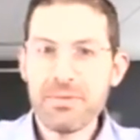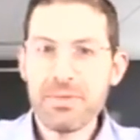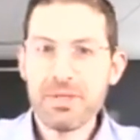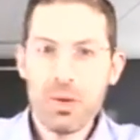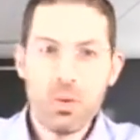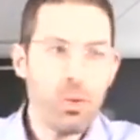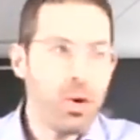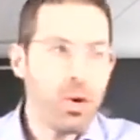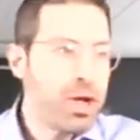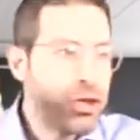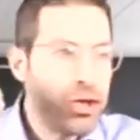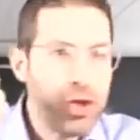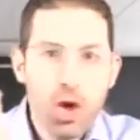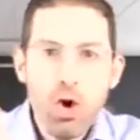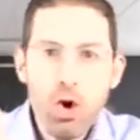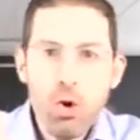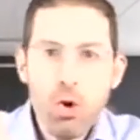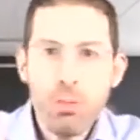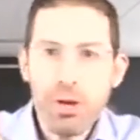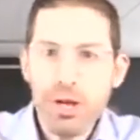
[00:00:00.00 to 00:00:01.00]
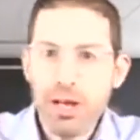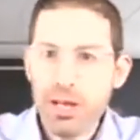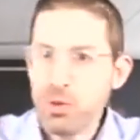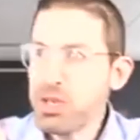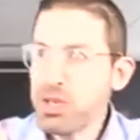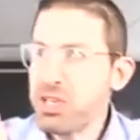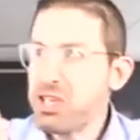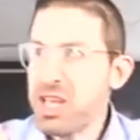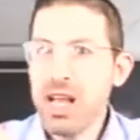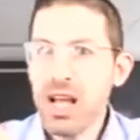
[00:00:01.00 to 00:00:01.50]
We do because we're
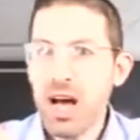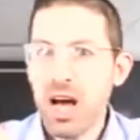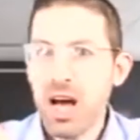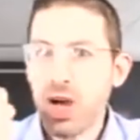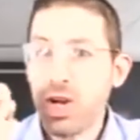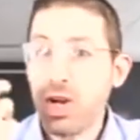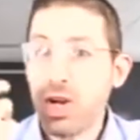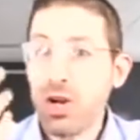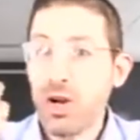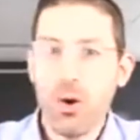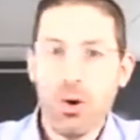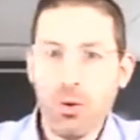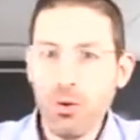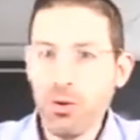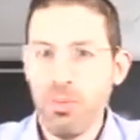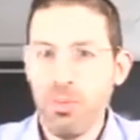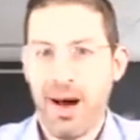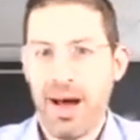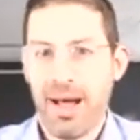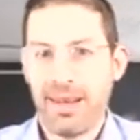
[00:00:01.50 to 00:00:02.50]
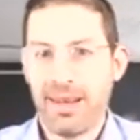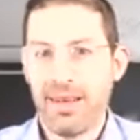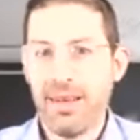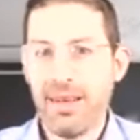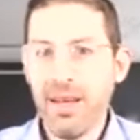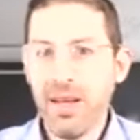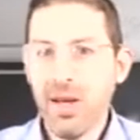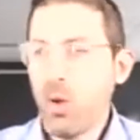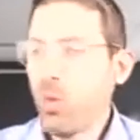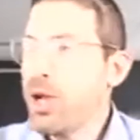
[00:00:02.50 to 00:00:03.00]
sitting on a gold mine.
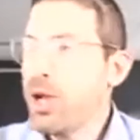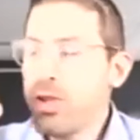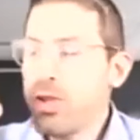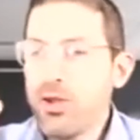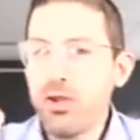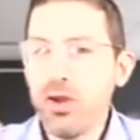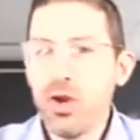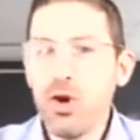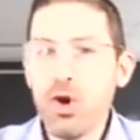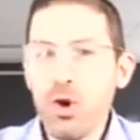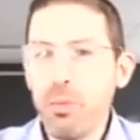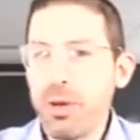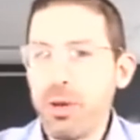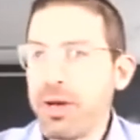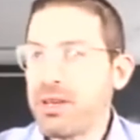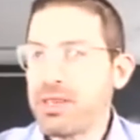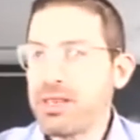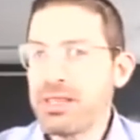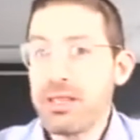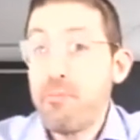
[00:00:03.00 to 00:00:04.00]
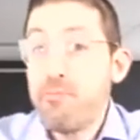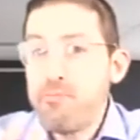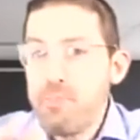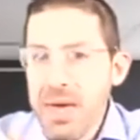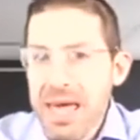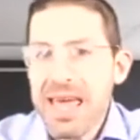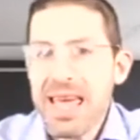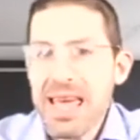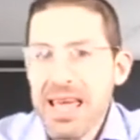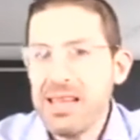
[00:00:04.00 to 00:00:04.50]
We do because the
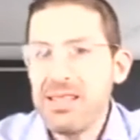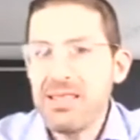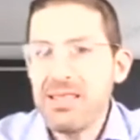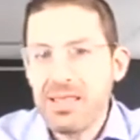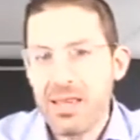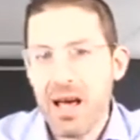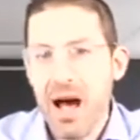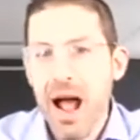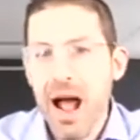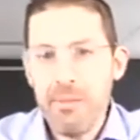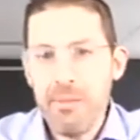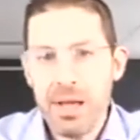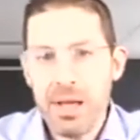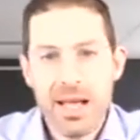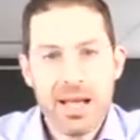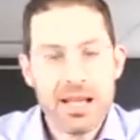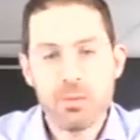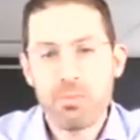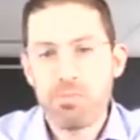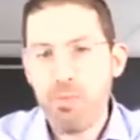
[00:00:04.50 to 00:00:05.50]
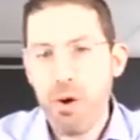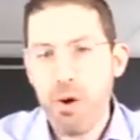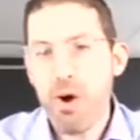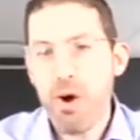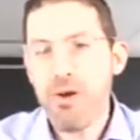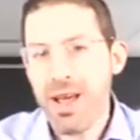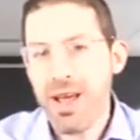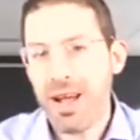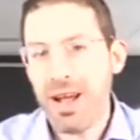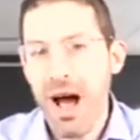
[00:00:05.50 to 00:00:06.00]
bee inside me is
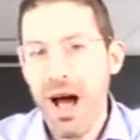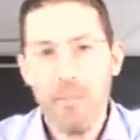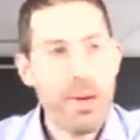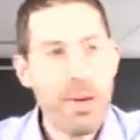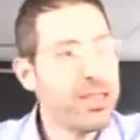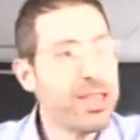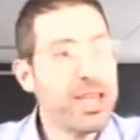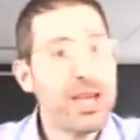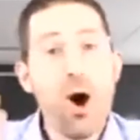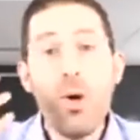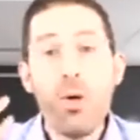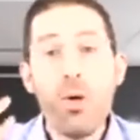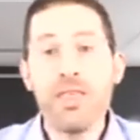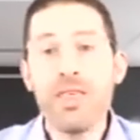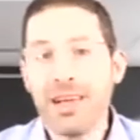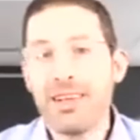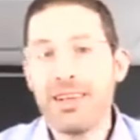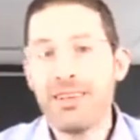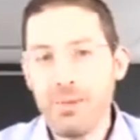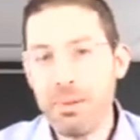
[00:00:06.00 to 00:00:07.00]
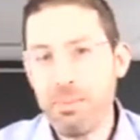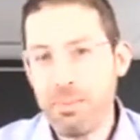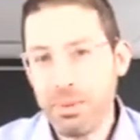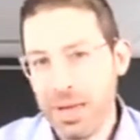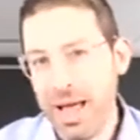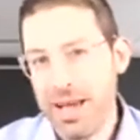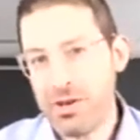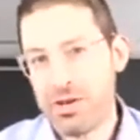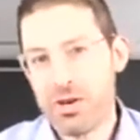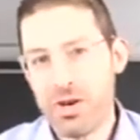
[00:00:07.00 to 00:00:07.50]
burning up. And the only thing that gives me
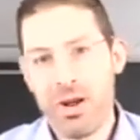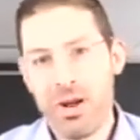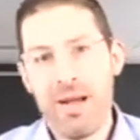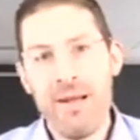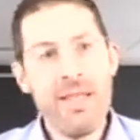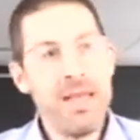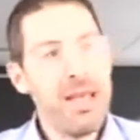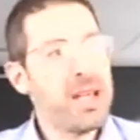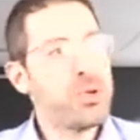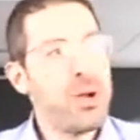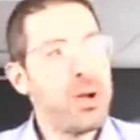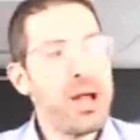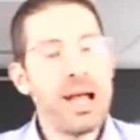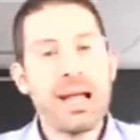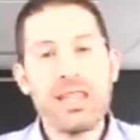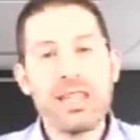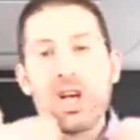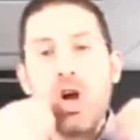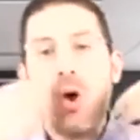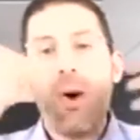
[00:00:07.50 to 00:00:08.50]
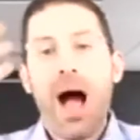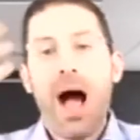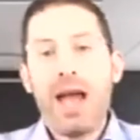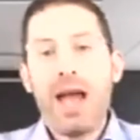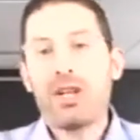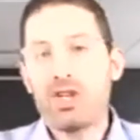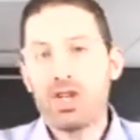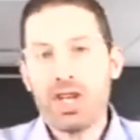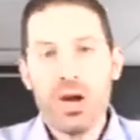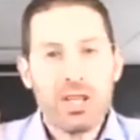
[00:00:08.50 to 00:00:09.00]
pleasure is when I get to go out
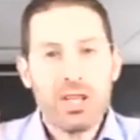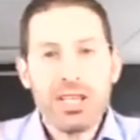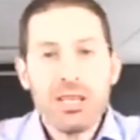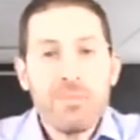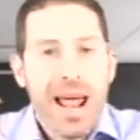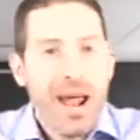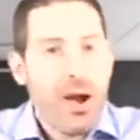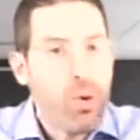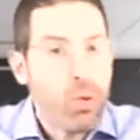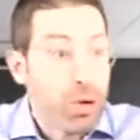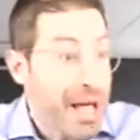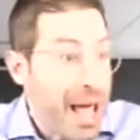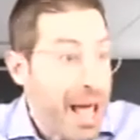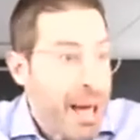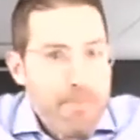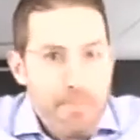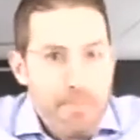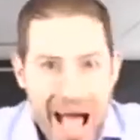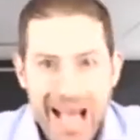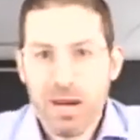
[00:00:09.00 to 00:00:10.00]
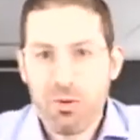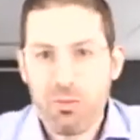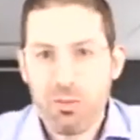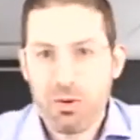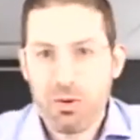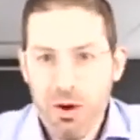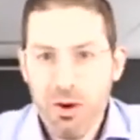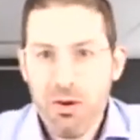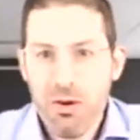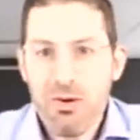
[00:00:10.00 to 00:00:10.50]
and share. It doesn't mean I don't get back in
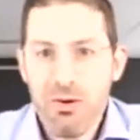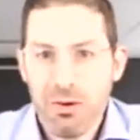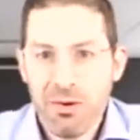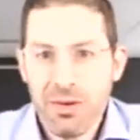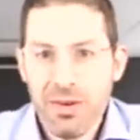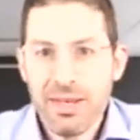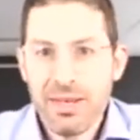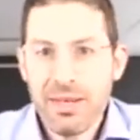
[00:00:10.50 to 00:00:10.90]
return.